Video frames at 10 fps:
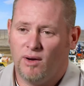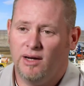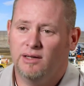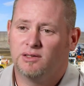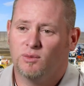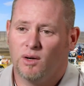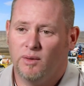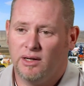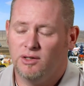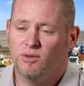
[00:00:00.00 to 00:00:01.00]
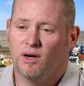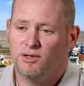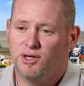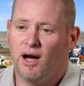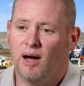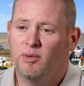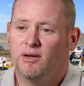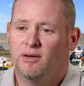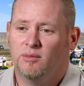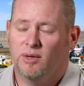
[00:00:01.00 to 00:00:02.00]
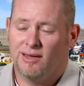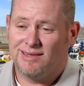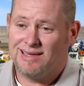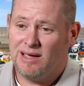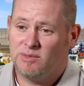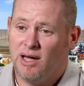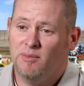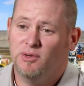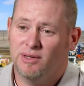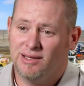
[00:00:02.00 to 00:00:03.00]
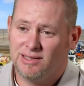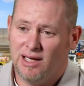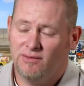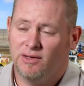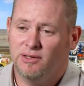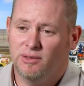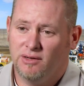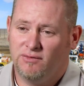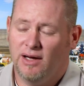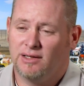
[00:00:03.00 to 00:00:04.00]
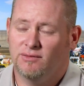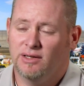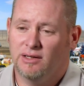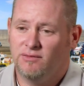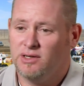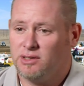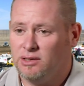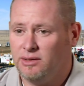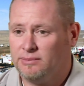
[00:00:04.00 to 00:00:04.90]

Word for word: ready to where we can do our job, but at the same time doing it safely, doing it effectively and efficiently.